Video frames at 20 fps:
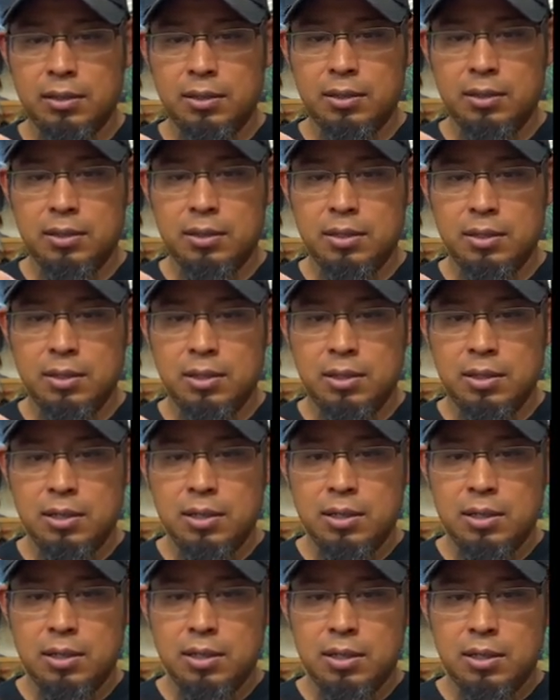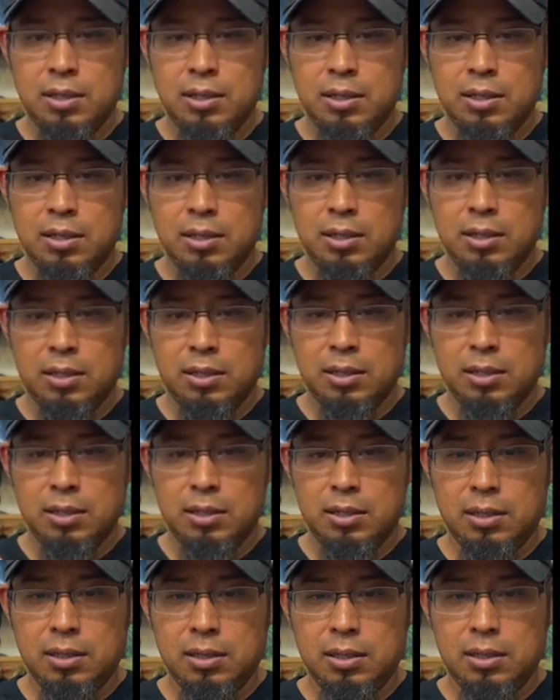
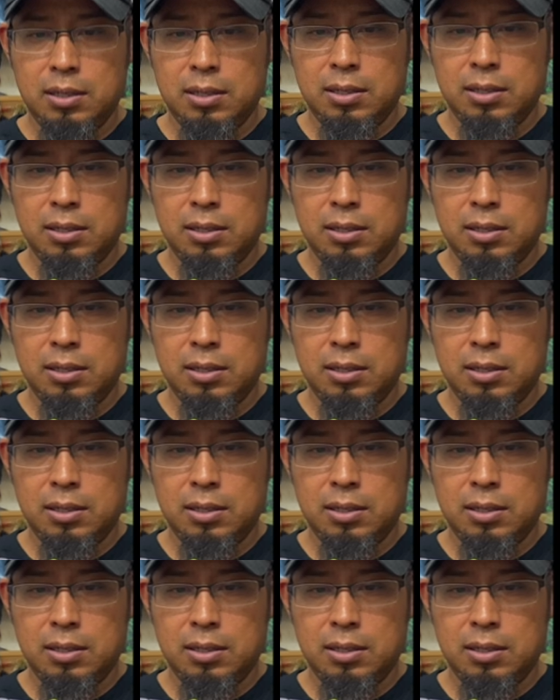(no one is talking)